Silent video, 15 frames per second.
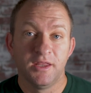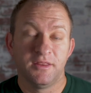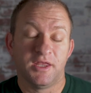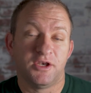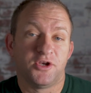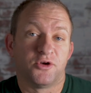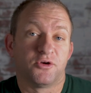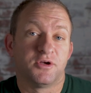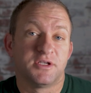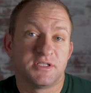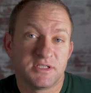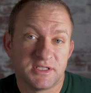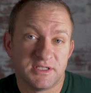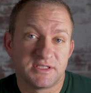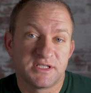then you're
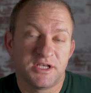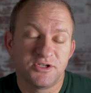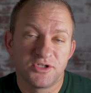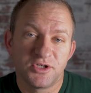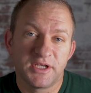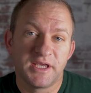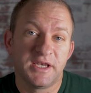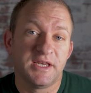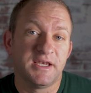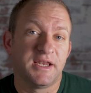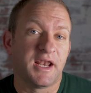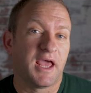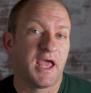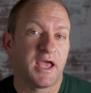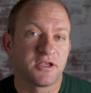essentially getting
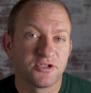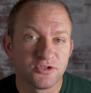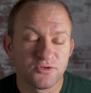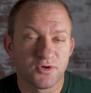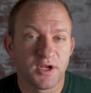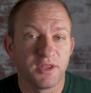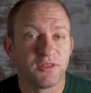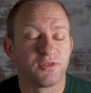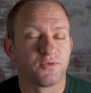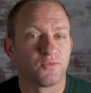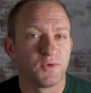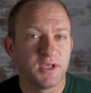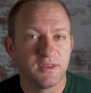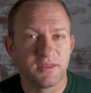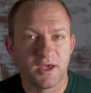an extra
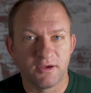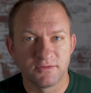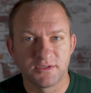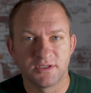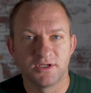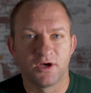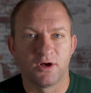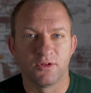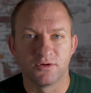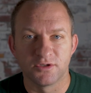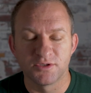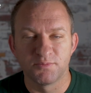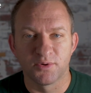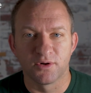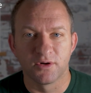
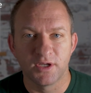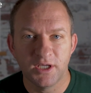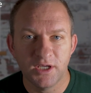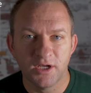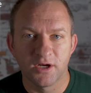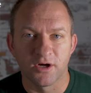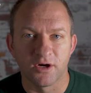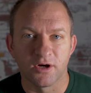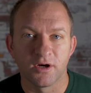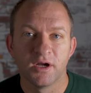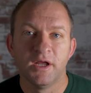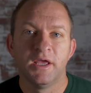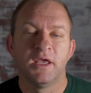$3,000 per year